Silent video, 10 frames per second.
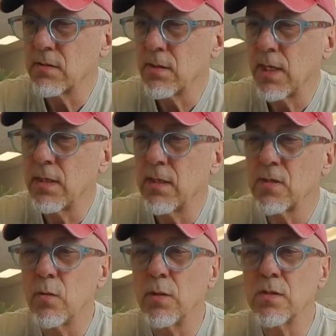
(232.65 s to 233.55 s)
like
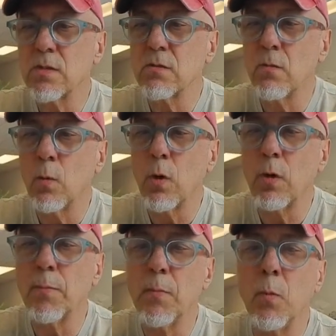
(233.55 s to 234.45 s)
this one's
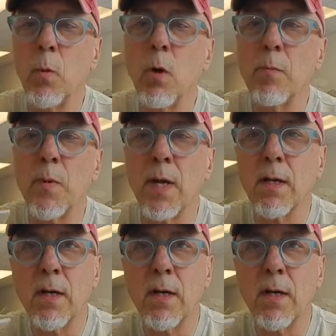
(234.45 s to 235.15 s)
warping.